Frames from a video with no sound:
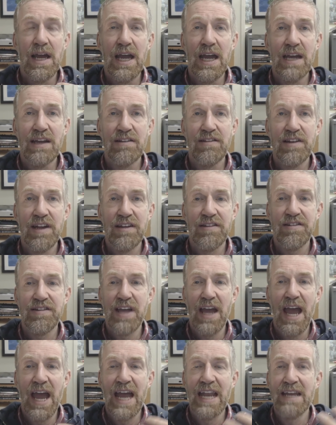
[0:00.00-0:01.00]
exist
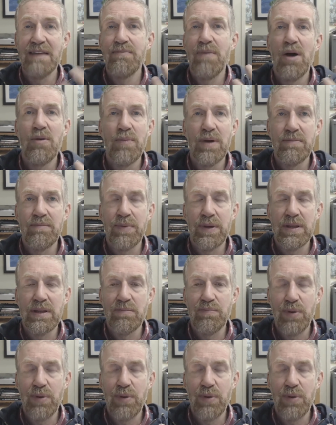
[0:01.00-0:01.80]
any moment but the